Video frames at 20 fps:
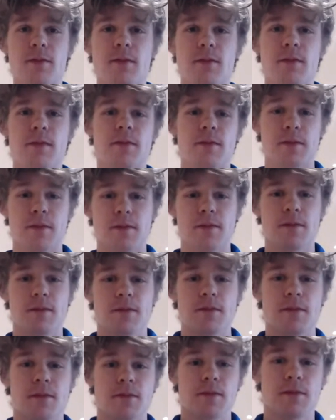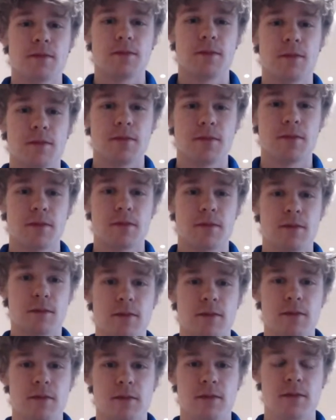
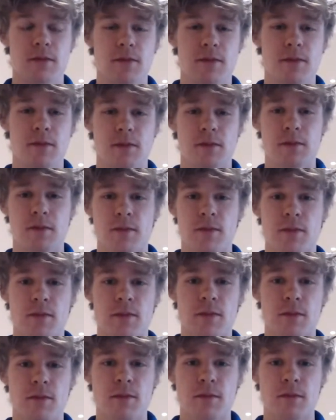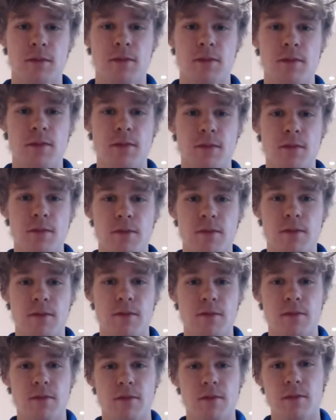
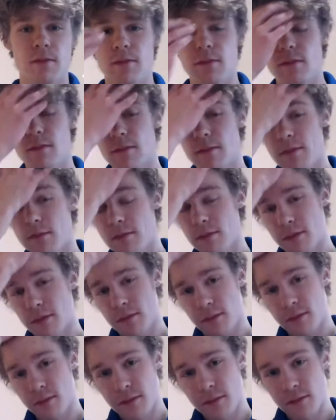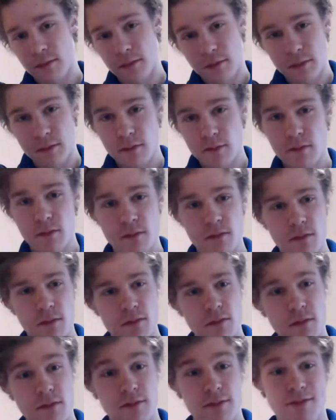
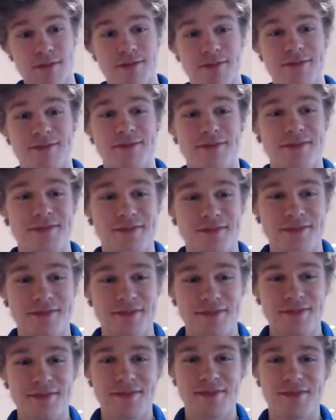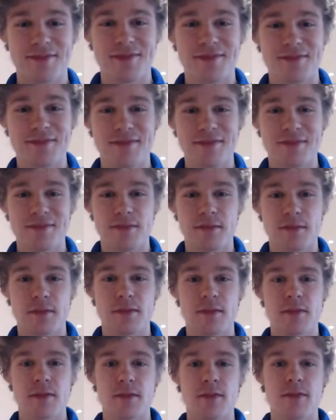[no speech]